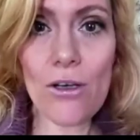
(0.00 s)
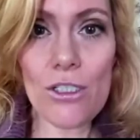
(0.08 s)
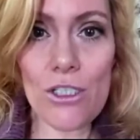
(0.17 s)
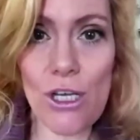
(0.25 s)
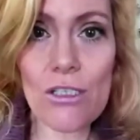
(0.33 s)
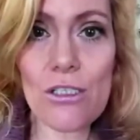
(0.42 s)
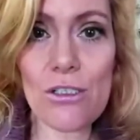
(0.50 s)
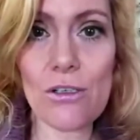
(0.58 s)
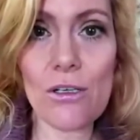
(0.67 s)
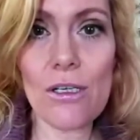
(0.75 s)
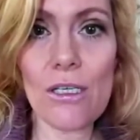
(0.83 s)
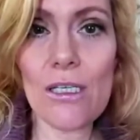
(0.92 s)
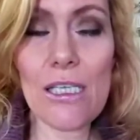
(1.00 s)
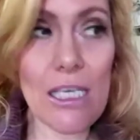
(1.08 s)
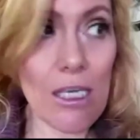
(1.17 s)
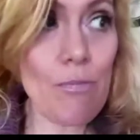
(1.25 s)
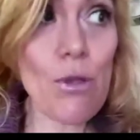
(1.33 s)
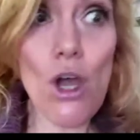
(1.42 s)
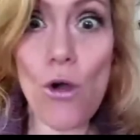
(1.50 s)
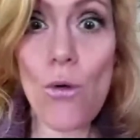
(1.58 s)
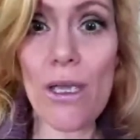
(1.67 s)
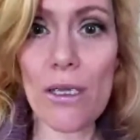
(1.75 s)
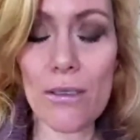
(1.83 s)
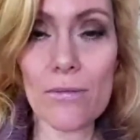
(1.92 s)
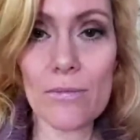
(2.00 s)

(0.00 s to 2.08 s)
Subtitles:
to just keep going.